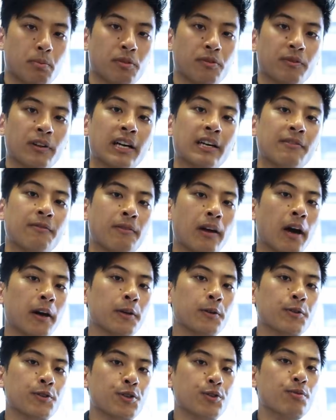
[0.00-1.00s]
provide
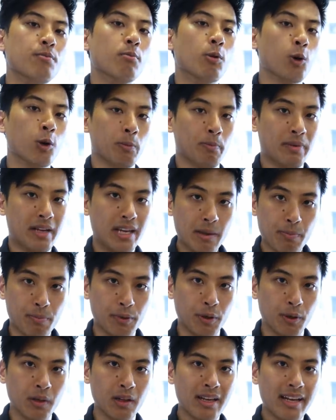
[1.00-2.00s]
value to more
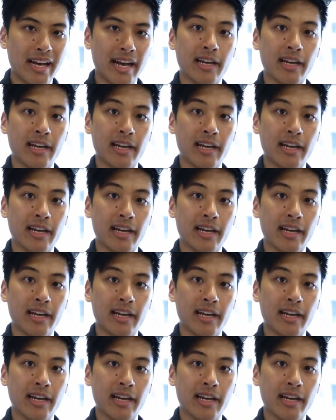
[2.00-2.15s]
people